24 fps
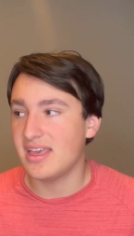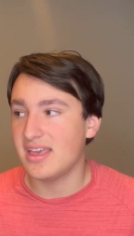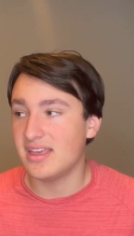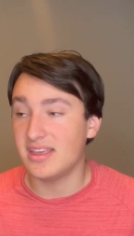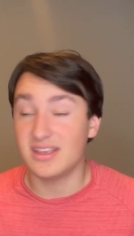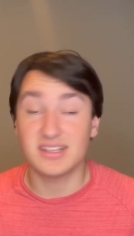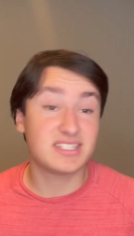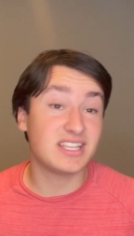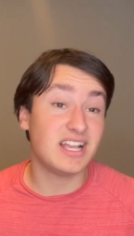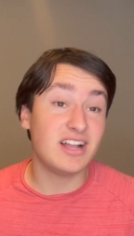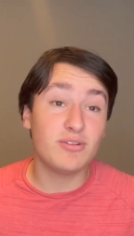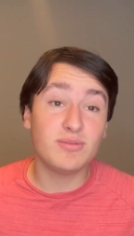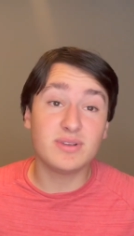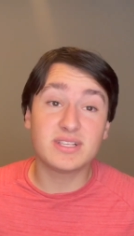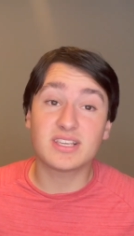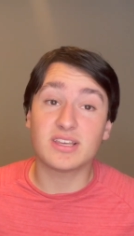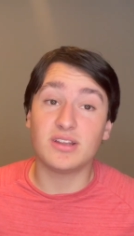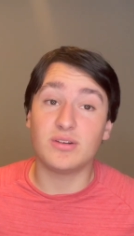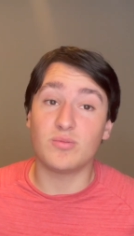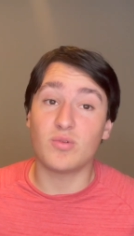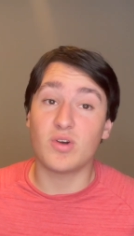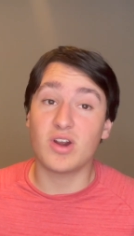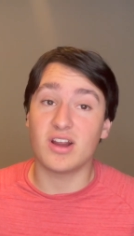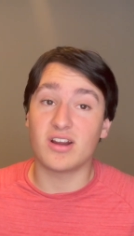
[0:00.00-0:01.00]
it's not always
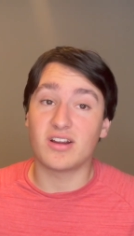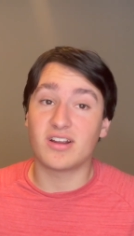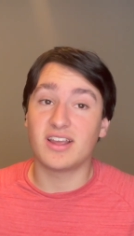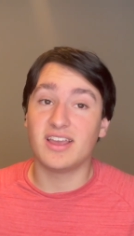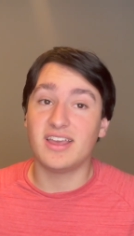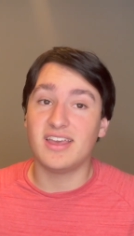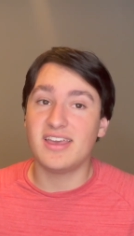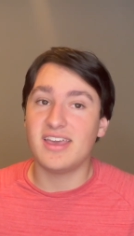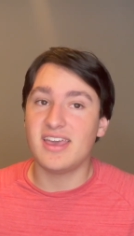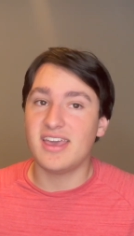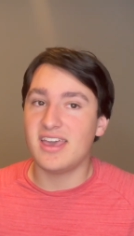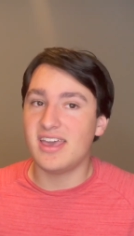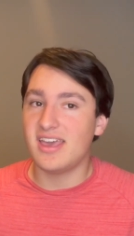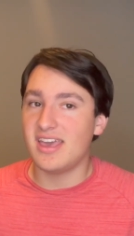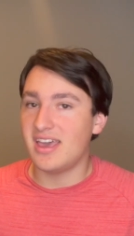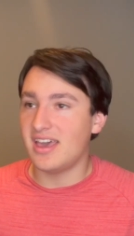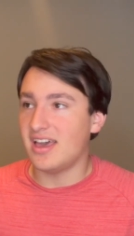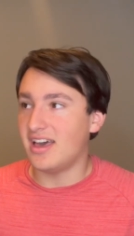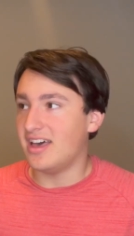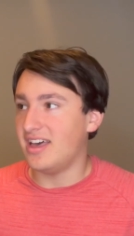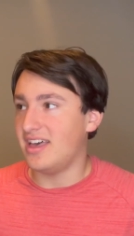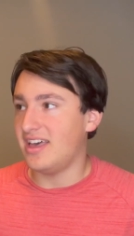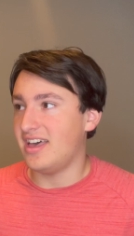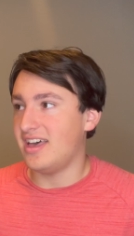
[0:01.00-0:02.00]
going to work.
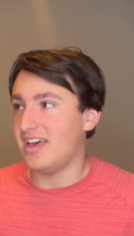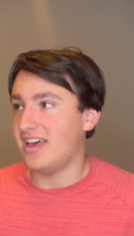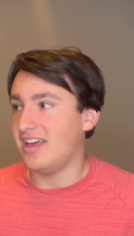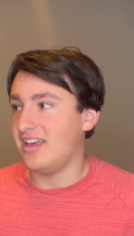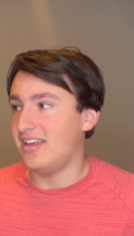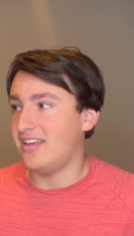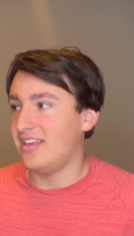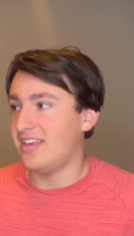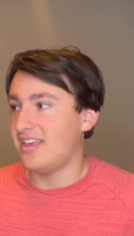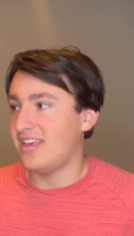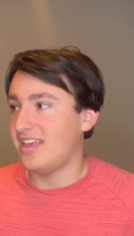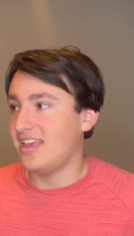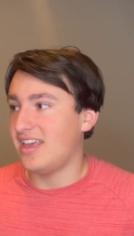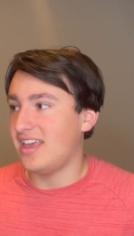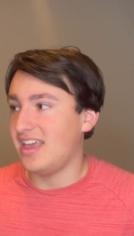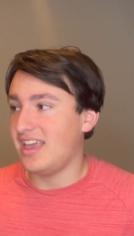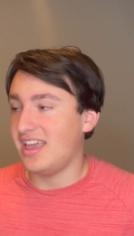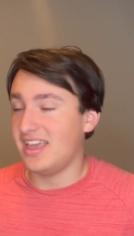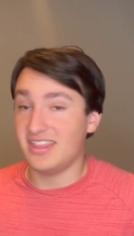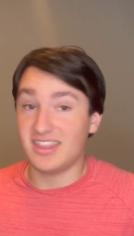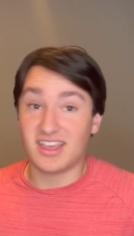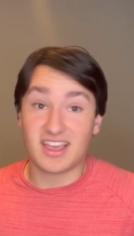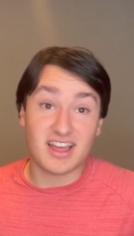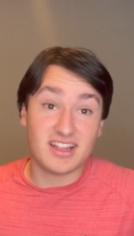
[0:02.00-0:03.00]
Uh,
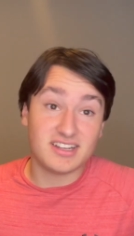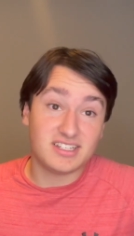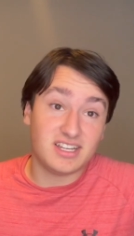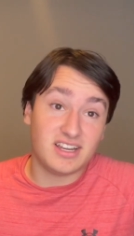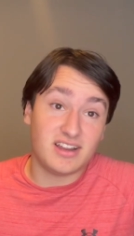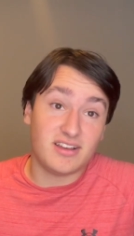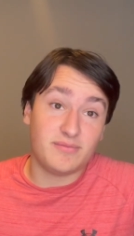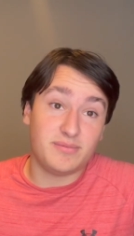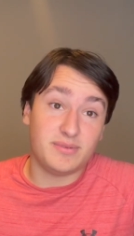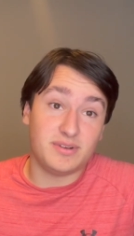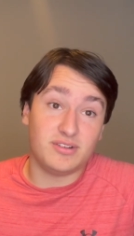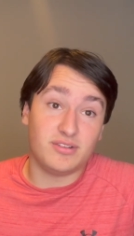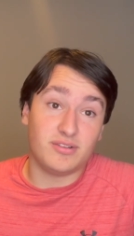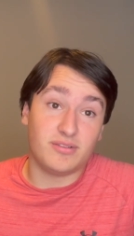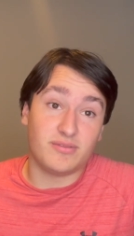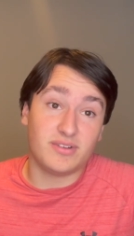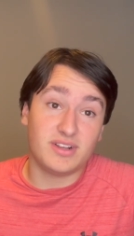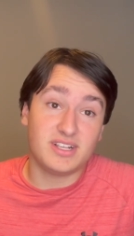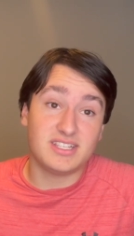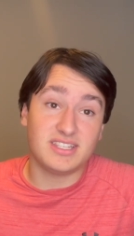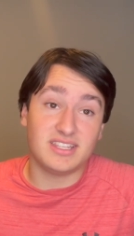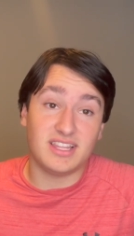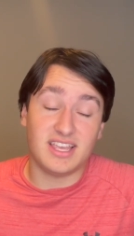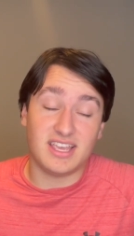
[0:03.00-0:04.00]
and the content I've been doing
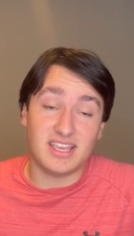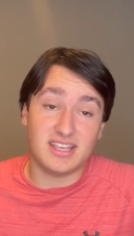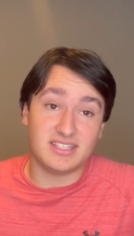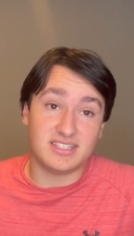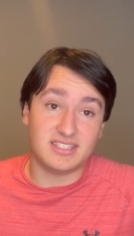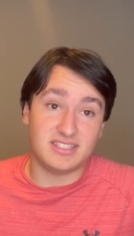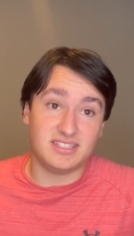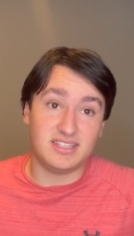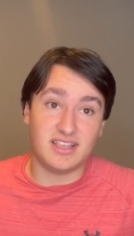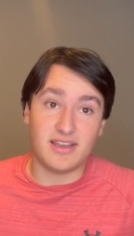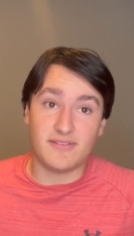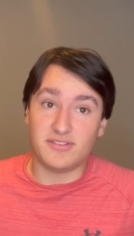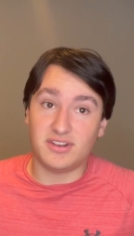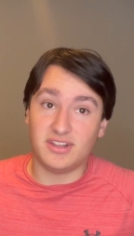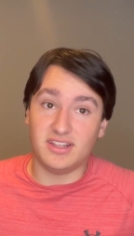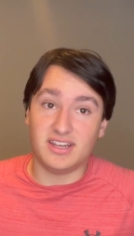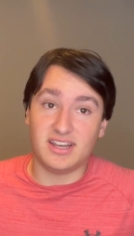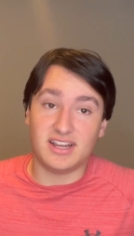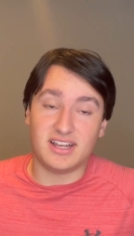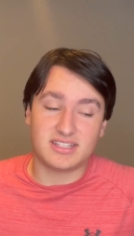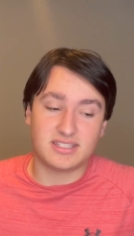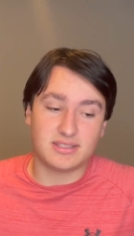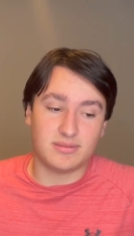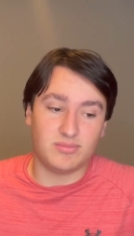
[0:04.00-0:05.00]
recently is definitely
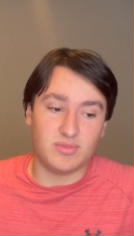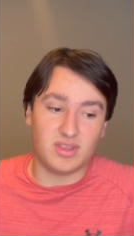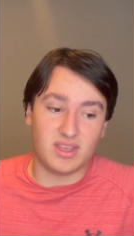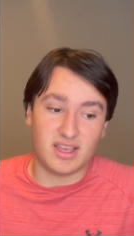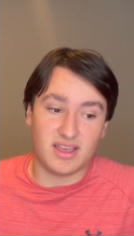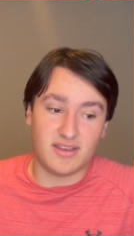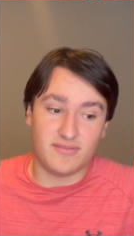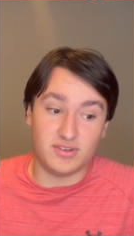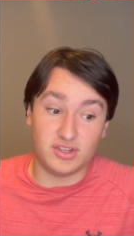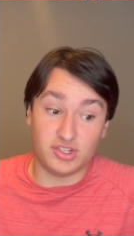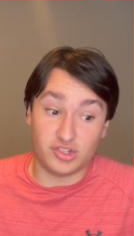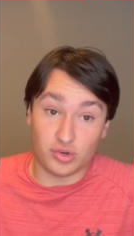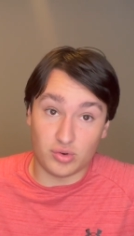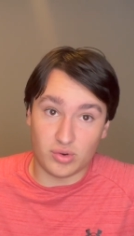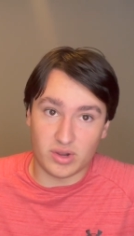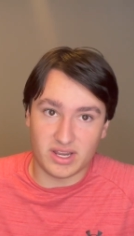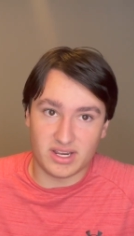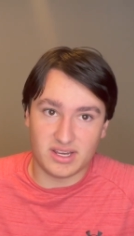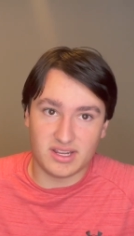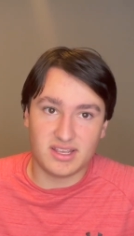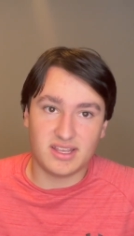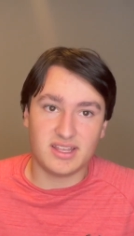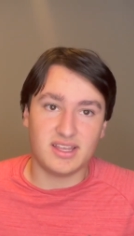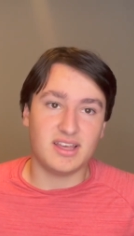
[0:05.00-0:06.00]
not something I've enjoyed.